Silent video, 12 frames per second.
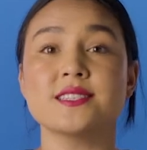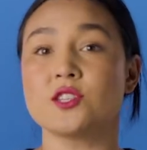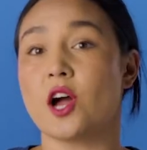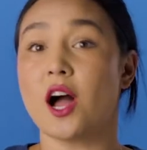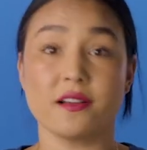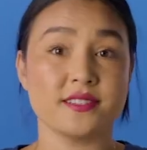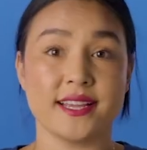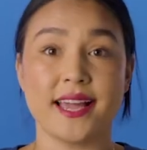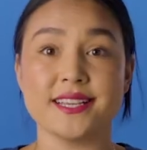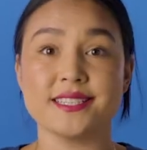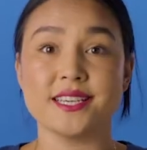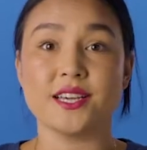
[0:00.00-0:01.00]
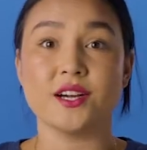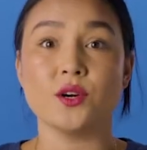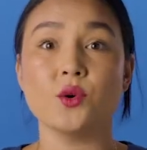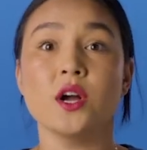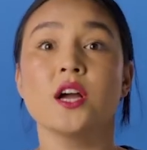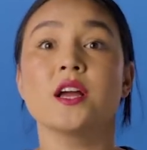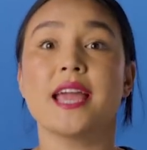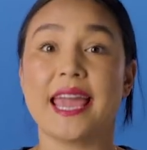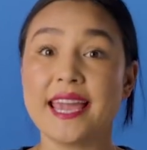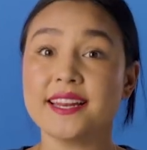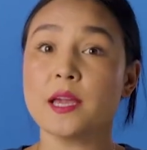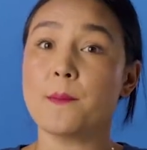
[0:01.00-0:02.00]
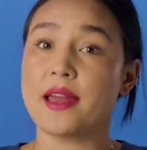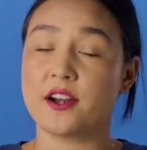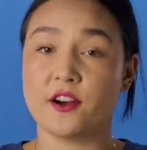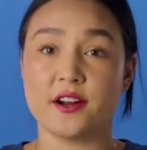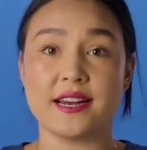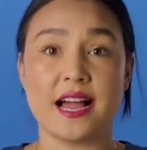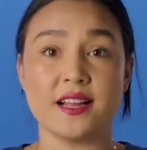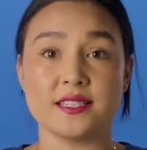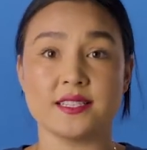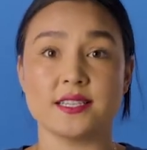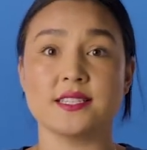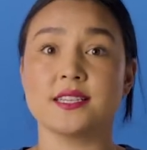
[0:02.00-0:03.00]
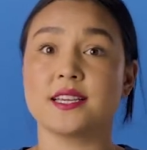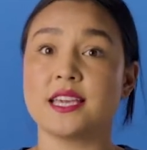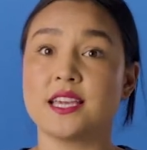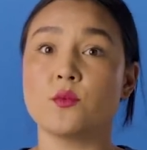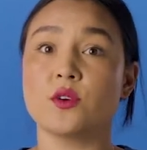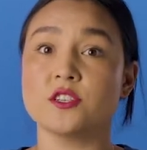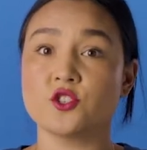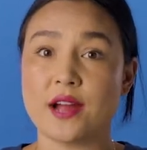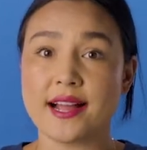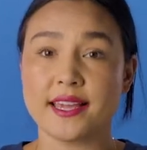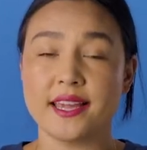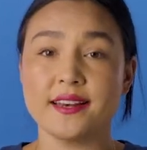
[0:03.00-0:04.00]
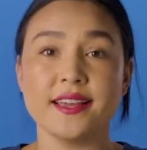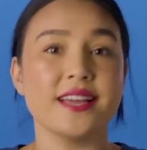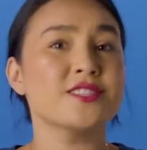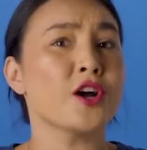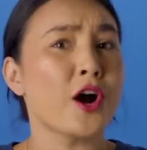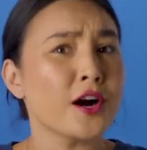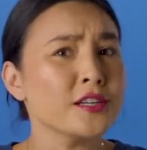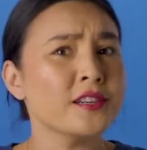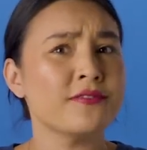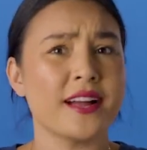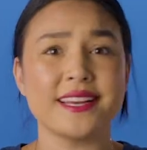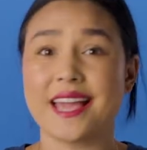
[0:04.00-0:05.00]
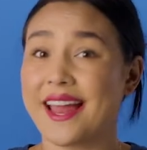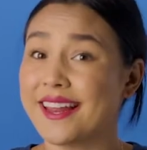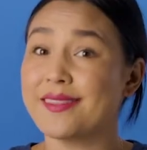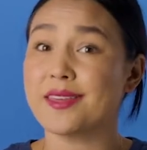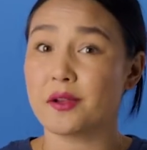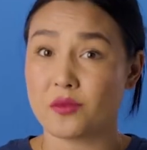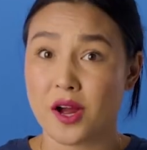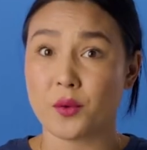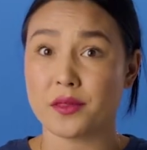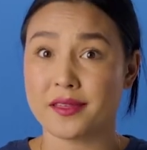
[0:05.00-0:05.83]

to offsite SEO, and competitor analysis to keyword tracking, it's hard to find anything wrong with